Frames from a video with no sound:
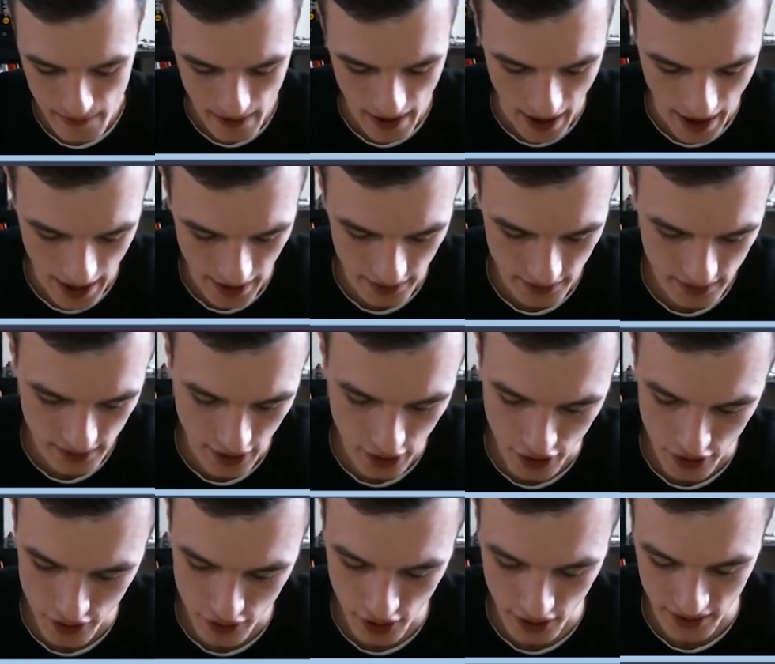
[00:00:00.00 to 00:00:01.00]
and
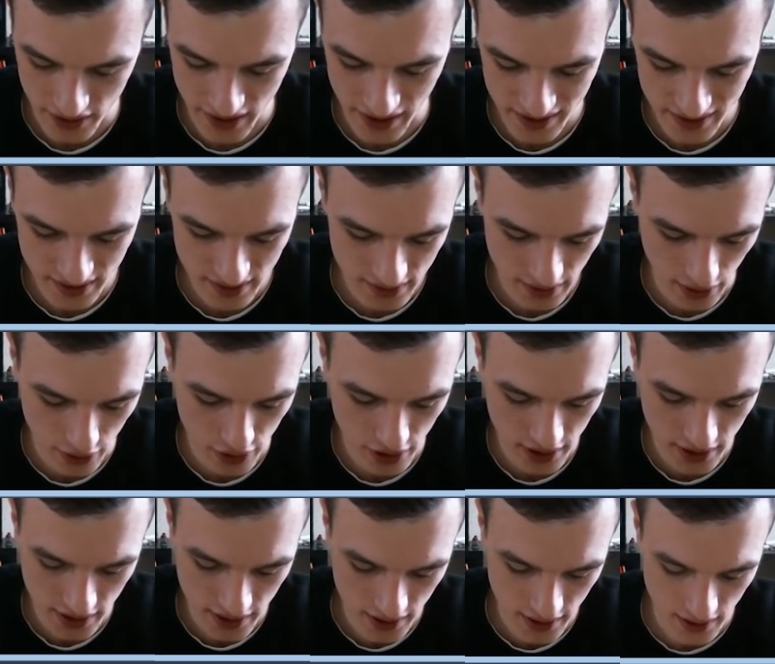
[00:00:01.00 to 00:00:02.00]
they're not
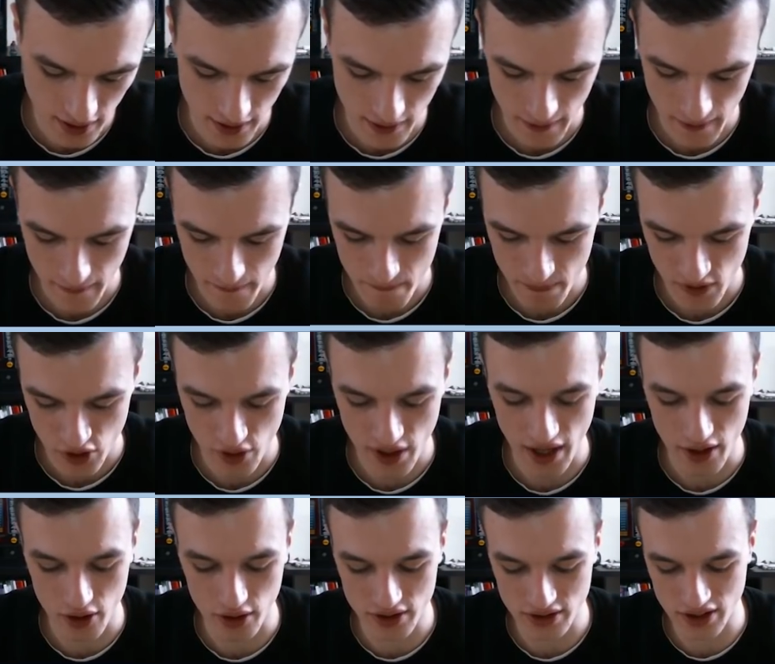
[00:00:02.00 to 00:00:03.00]
necessarily, you
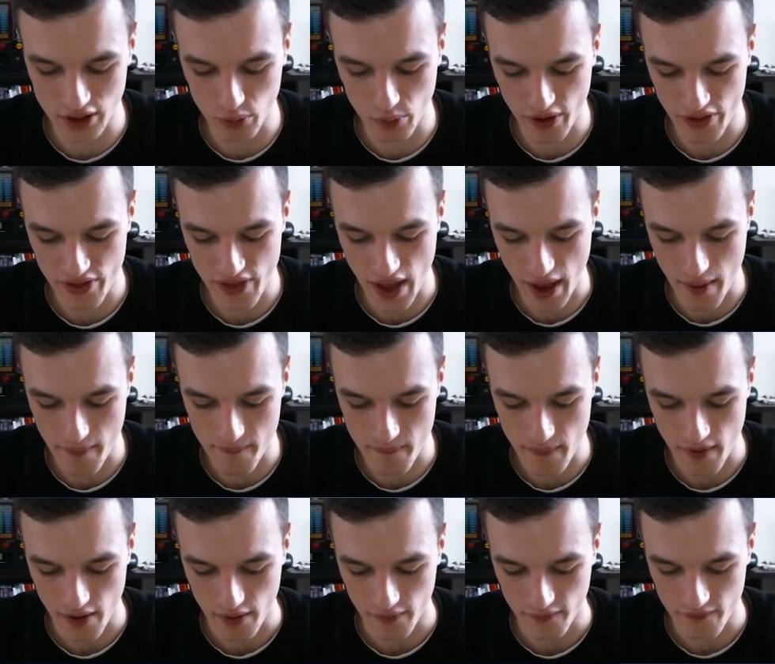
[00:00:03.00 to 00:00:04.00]
cannot deal with them